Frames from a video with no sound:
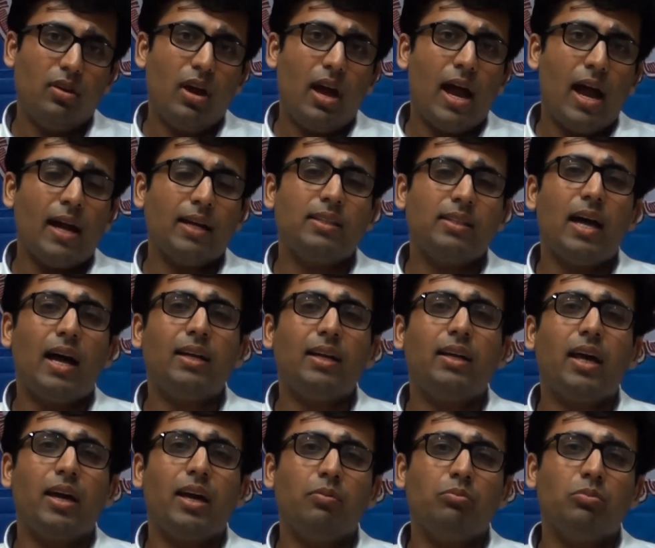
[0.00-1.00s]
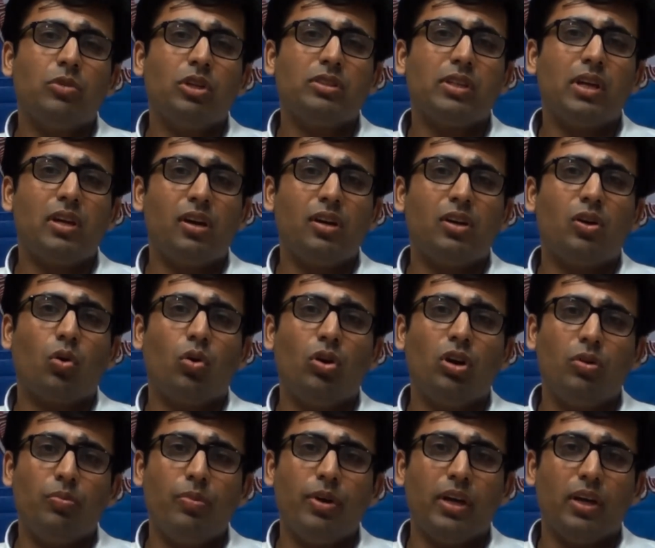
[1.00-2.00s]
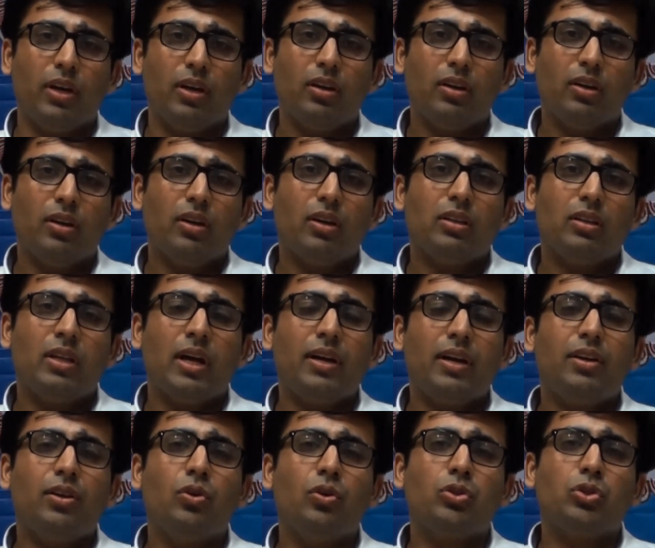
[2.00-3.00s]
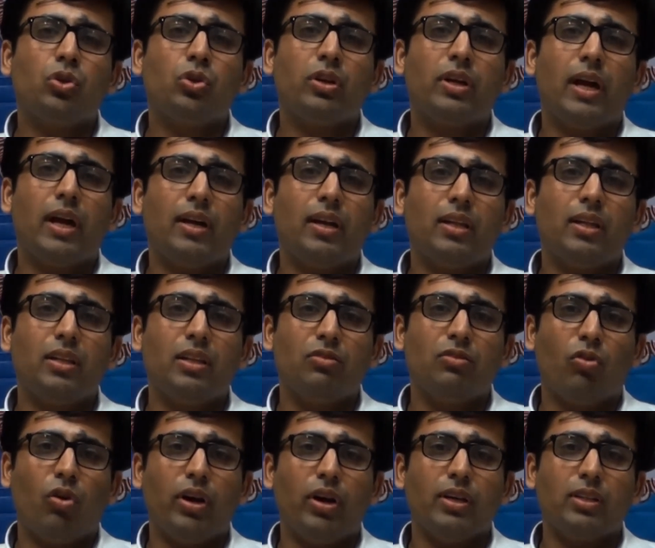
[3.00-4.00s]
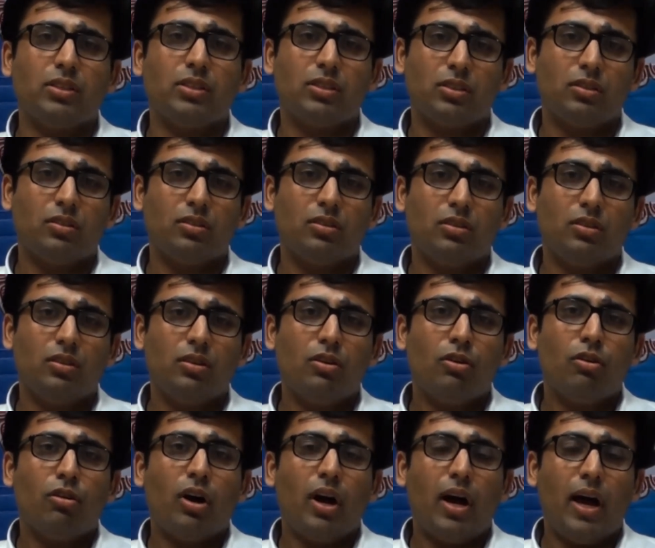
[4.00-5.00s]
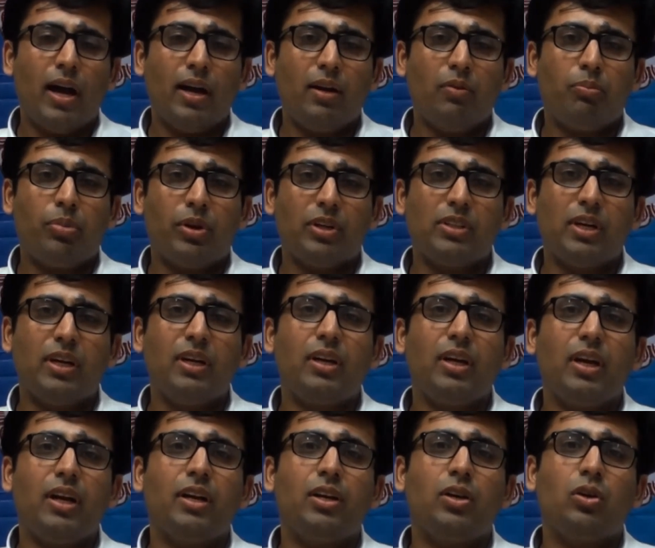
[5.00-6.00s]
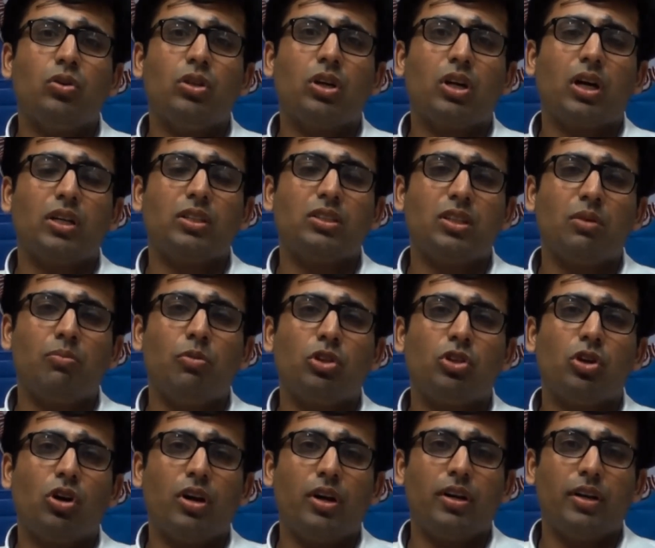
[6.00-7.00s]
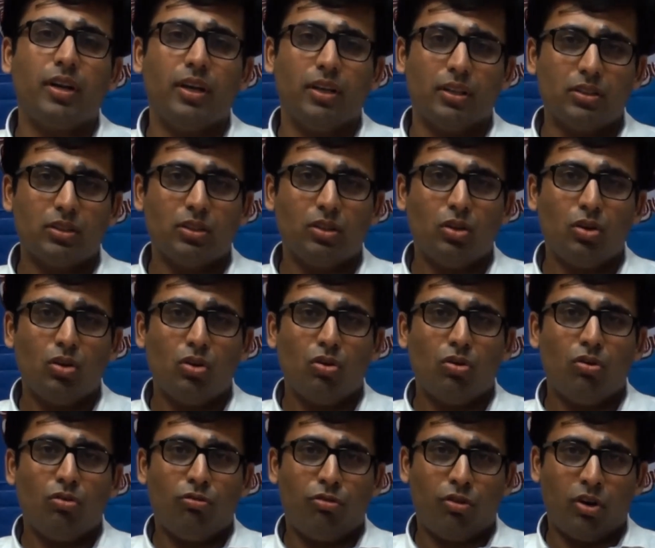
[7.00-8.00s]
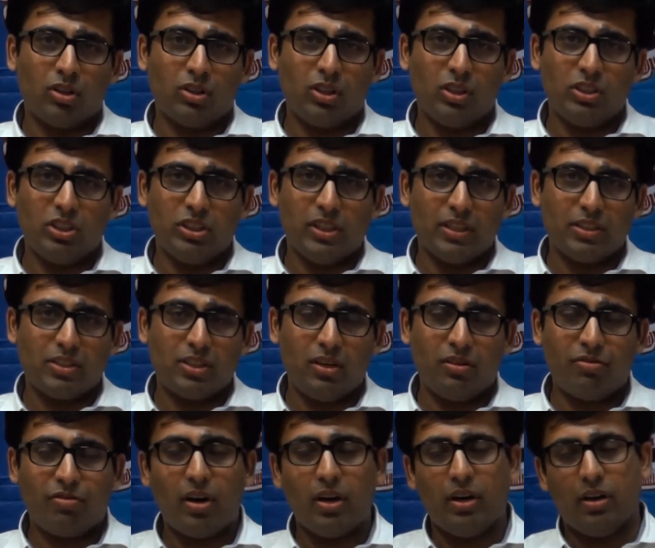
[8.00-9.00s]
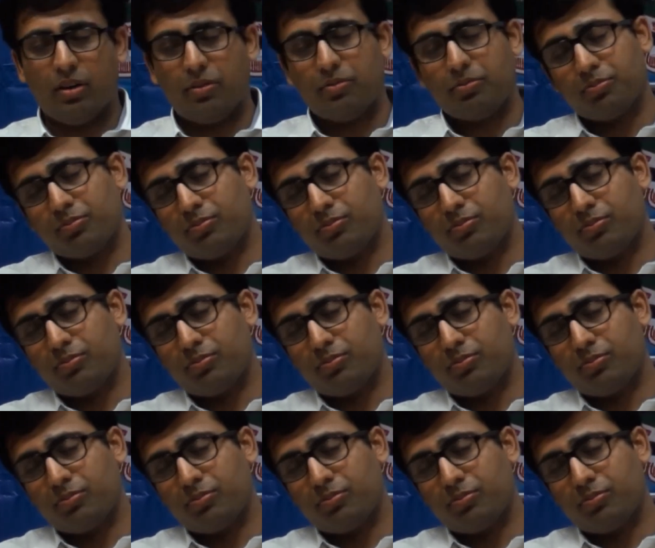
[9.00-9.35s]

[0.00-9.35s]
At that time, the seller told me that you should get an invoice and present it to the custom authorities for the GST refund.